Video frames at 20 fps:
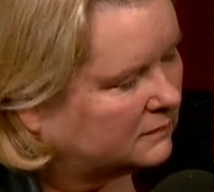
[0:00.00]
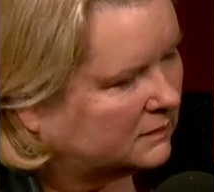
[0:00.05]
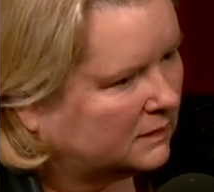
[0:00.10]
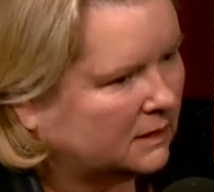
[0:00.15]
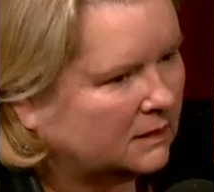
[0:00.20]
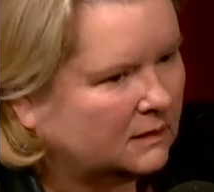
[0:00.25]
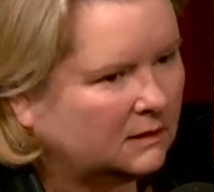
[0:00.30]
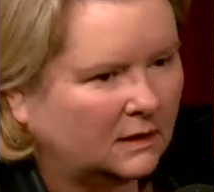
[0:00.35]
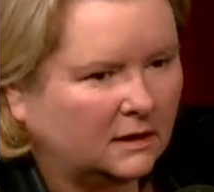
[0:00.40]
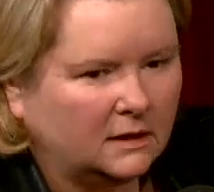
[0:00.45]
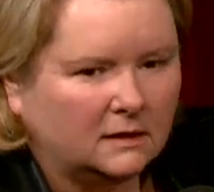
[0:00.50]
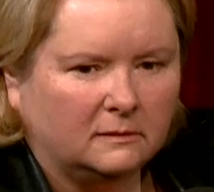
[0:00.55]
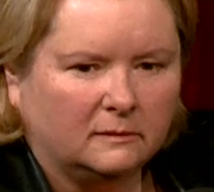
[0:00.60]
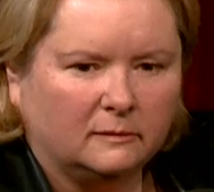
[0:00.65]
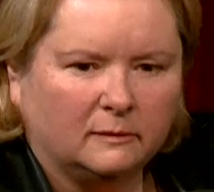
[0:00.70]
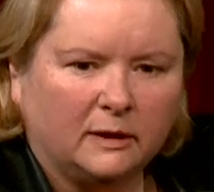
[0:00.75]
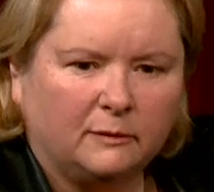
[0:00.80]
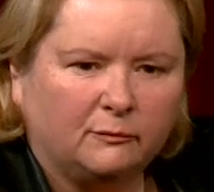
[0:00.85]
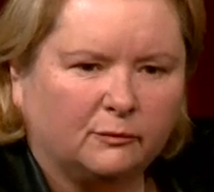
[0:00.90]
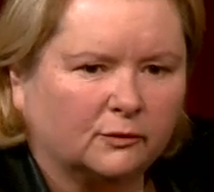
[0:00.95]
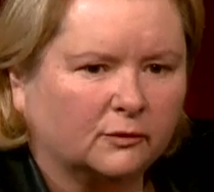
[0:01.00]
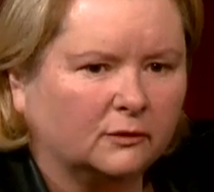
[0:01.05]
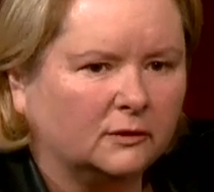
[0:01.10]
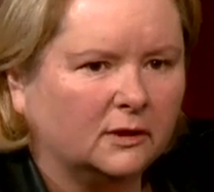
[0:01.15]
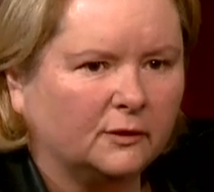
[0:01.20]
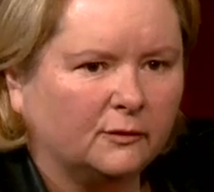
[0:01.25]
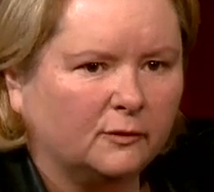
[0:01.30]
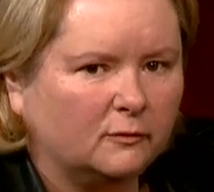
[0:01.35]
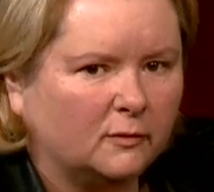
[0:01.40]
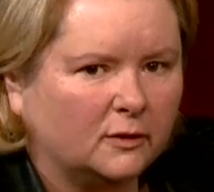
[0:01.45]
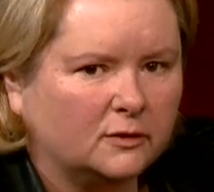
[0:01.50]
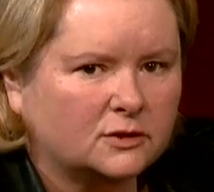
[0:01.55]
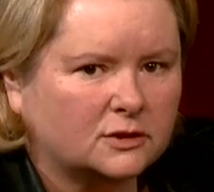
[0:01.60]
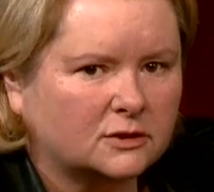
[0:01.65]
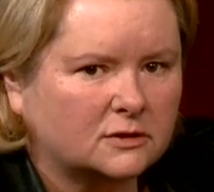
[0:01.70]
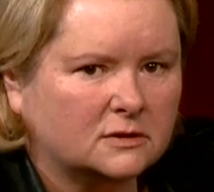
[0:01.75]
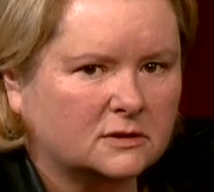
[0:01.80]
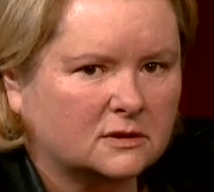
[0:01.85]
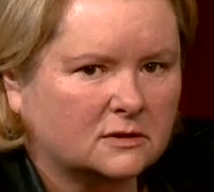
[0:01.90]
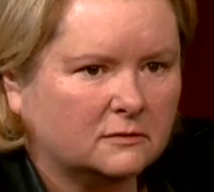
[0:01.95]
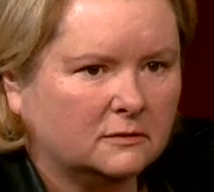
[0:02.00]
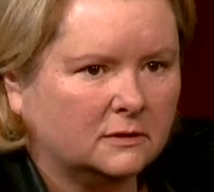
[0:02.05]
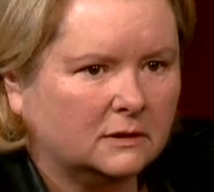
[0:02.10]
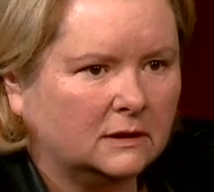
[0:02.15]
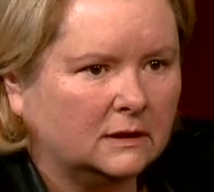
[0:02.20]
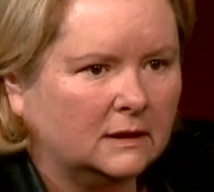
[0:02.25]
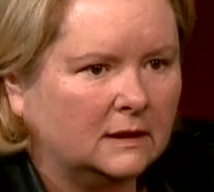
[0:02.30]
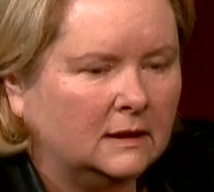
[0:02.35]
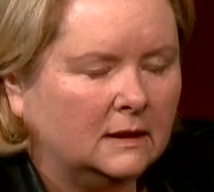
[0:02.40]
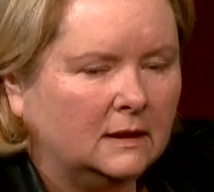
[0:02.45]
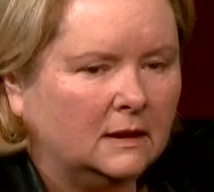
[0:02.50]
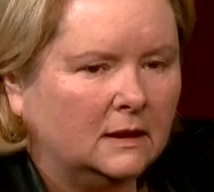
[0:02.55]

He, he, he brought no emotion to it.